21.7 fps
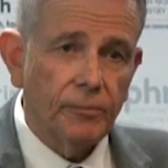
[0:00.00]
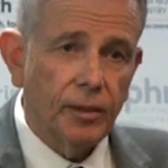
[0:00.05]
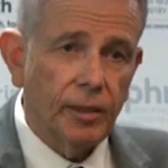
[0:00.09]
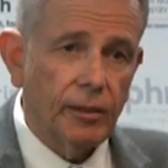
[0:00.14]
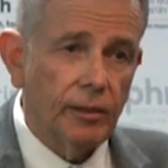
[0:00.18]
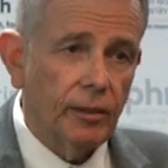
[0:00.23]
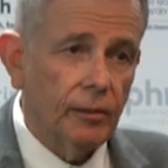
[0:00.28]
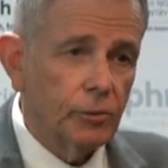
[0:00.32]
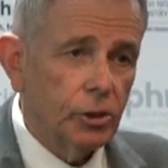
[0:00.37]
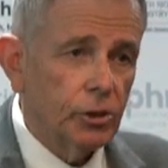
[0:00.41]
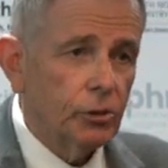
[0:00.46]

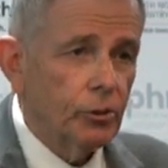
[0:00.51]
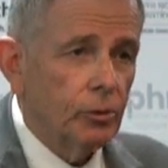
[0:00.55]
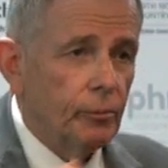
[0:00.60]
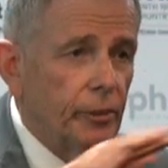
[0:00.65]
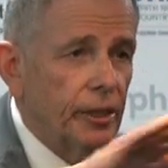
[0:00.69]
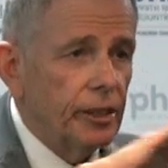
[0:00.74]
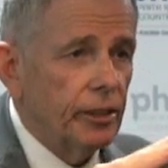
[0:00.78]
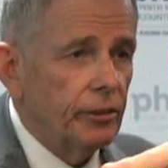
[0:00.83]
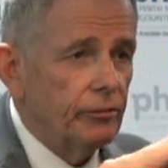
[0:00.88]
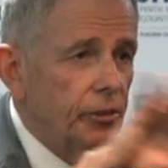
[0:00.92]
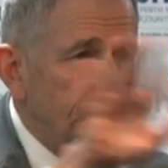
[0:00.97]
And I'm sure
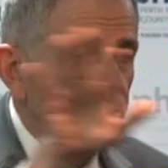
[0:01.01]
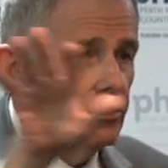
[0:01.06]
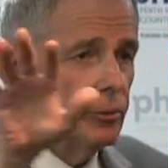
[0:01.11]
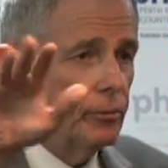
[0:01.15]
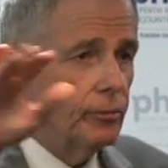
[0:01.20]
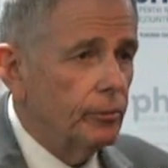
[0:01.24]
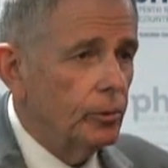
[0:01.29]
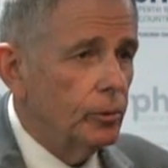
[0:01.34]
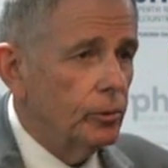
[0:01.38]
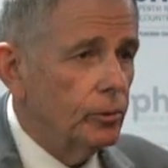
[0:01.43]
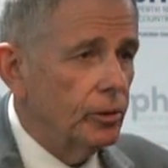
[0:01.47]
many of you
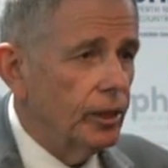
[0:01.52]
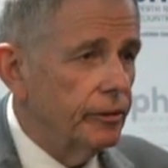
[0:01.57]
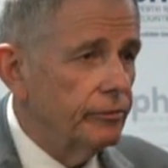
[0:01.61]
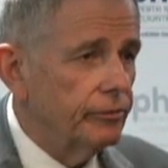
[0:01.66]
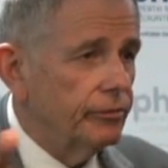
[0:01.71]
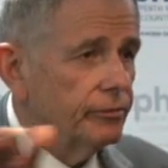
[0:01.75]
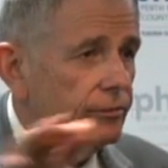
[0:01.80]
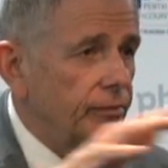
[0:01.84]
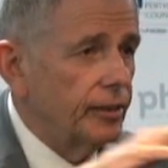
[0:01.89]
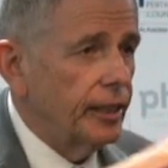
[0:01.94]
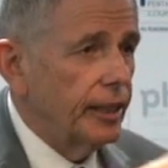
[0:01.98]
will
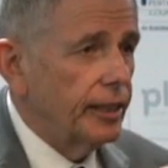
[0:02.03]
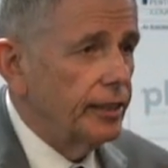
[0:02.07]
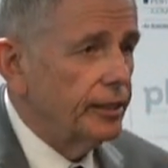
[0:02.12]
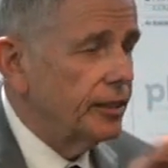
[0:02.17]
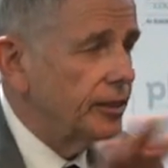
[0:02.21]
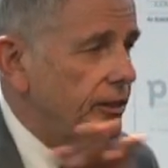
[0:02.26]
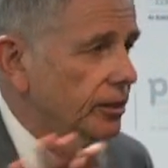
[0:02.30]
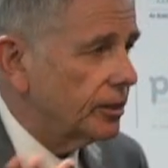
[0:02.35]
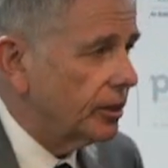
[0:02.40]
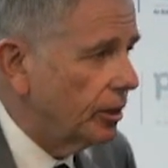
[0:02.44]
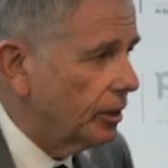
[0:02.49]
have had
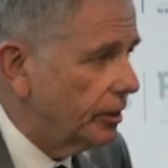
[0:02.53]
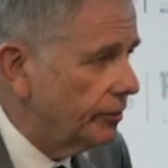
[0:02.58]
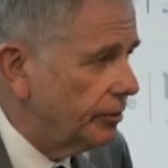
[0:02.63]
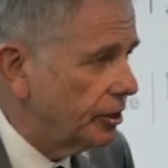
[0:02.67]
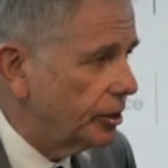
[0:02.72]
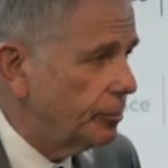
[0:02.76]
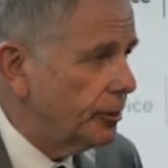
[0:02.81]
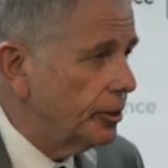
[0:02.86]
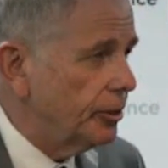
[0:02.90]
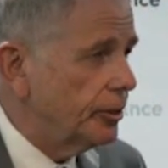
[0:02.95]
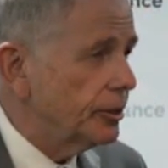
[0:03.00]
this kind of
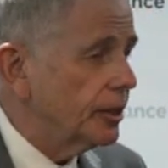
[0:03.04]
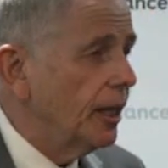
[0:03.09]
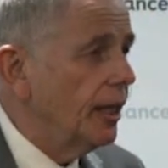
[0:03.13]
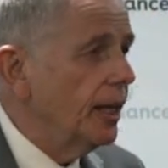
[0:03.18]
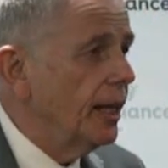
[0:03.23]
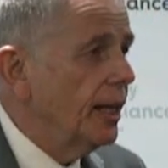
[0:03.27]
experience.